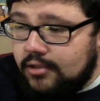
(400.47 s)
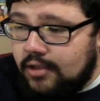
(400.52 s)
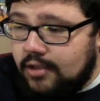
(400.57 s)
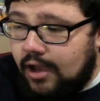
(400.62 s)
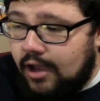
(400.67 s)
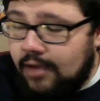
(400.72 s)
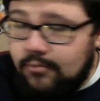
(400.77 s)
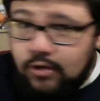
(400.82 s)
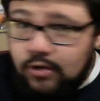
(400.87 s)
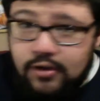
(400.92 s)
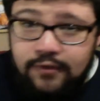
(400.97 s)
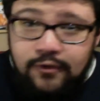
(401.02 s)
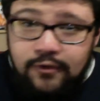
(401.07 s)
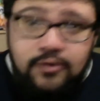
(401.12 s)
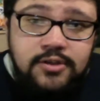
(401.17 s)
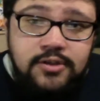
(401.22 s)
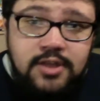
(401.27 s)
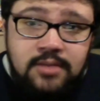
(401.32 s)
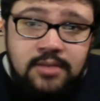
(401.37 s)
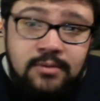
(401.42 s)
I'm looking
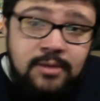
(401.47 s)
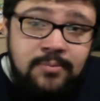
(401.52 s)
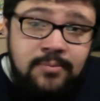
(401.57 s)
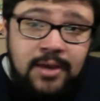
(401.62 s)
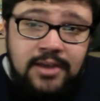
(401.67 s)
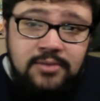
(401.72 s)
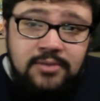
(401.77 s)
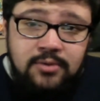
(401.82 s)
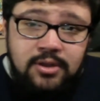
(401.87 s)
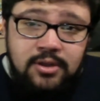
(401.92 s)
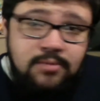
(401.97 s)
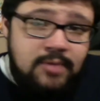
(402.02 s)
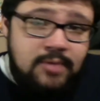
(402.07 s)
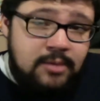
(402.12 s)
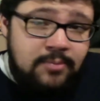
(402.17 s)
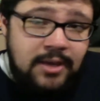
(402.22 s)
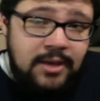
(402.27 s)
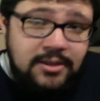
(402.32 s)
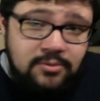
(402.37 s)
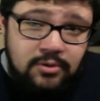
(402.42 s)
forward to the McBess one. The
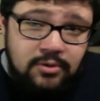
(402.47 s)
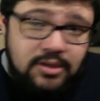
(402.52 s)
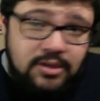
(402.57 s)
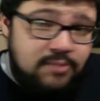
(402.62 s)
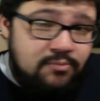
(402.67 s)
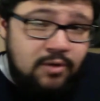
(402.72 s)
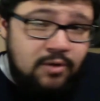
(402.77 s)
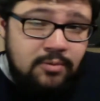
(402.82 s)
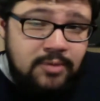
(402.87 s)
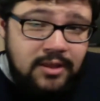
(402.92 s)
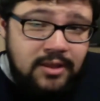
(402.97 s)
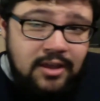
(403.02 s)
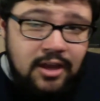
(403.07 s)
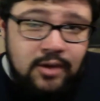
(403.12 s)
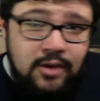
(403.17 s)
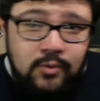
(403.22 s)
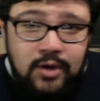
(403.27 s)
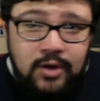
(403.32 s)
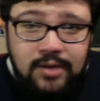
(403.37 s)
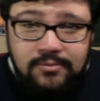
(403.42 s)
McBess one is probably the
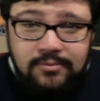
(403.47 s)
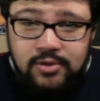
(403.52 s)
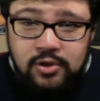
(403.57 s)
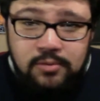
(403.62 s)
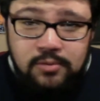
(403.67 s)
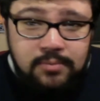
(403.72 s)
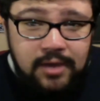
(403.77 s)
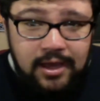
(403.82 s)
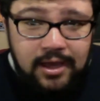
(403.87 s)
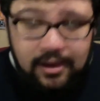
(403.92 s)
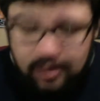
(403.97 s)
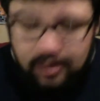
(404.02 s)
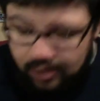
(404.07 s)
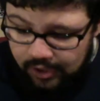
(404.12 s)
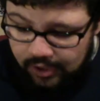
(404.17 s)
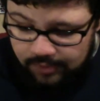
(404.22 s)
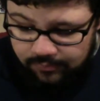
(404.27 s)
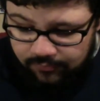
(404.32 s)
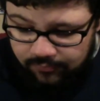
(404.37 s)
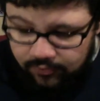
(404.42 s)
only one I'm super
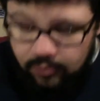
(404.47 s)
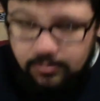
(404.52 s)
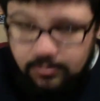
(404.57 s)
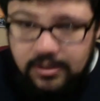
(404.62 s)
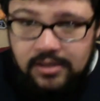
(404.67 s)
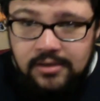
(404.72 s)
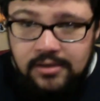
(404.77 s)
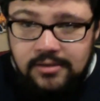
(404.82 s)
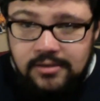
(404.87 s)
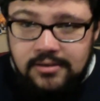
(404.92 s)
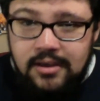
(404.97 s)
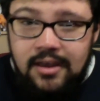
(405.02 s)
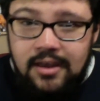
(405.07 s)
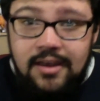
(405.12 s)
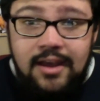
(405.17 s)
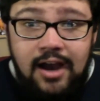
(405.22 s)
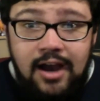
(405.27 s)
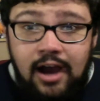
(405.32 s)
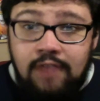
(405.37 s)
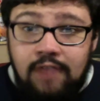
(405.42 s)
hyped for because
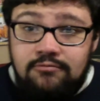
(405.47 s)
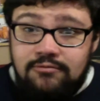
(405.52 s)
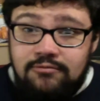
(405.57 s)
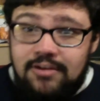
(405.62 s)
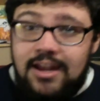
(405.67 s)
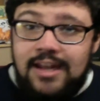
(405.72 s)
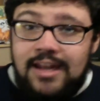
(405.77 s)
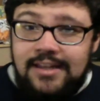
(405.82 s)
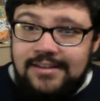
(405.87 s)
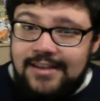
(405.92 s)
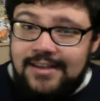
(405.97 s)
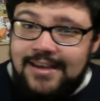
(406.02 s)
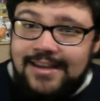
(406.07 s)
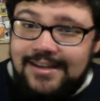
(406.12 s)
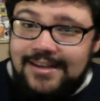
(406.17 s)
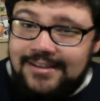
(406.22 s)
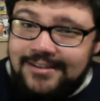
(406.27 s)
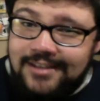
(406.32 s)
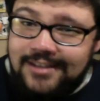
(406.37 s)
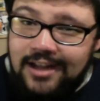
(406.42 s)
I'm really
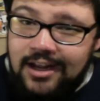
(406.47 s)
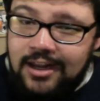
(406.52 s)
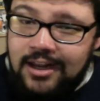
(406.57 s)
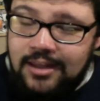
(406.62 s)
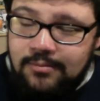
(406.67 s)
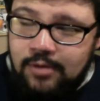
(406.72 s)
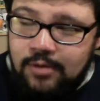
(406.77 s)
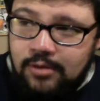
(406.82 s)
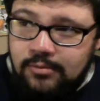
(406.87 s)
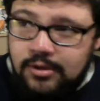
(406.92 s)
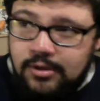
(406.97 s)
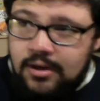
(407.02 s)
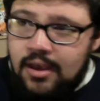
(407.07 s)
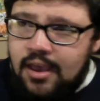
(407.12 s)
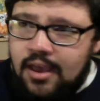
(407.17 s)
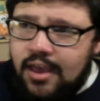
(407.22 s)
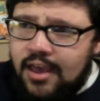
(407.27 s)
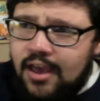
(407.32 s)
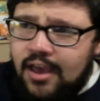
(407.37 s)
digging his style at the moment.